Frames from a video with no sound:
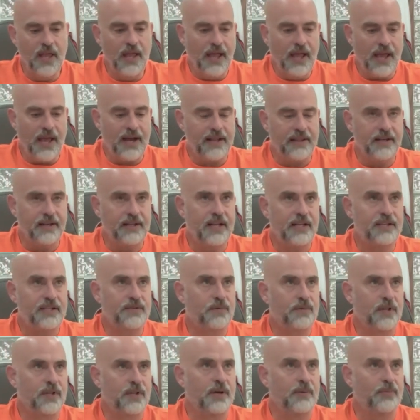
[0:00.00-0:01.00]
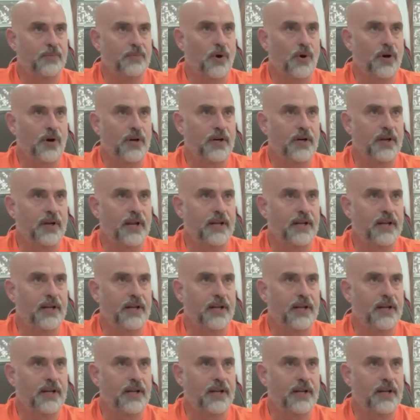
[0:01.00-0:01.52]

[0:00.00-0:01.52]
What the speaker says: And I think that's really important.